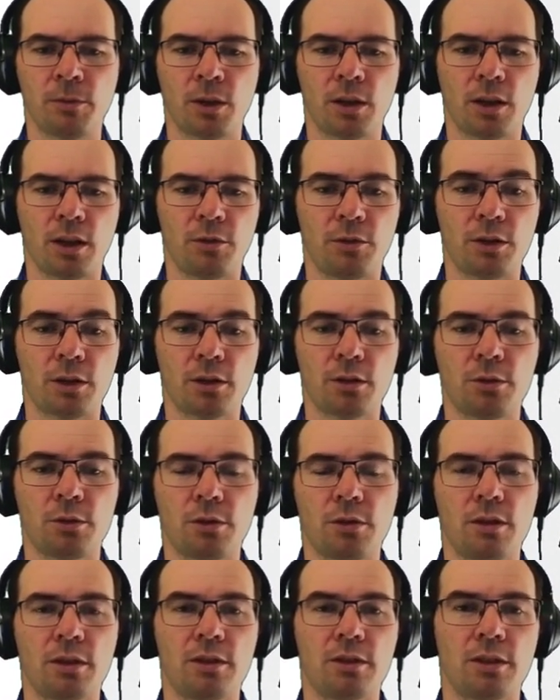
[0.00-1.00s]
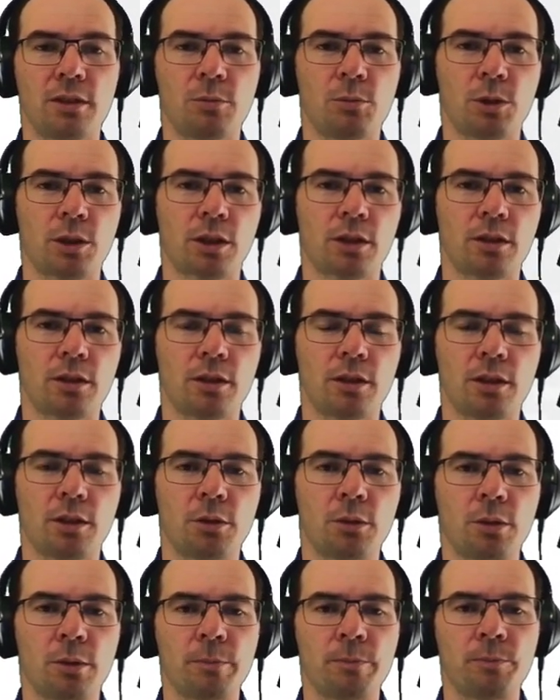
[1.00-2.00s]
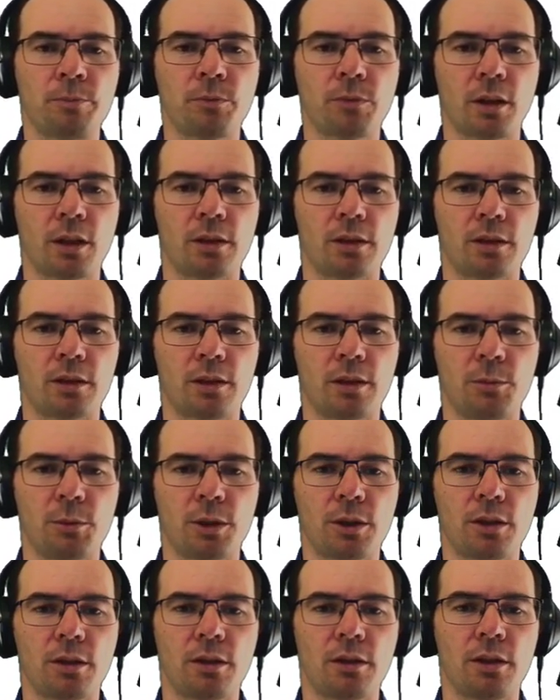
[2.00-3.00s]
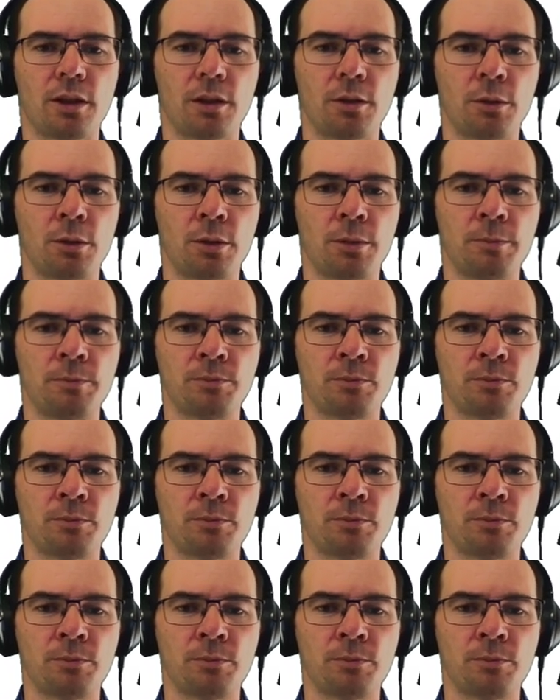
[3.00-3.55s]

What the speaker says: I've included it and then marked it out, or commented it out.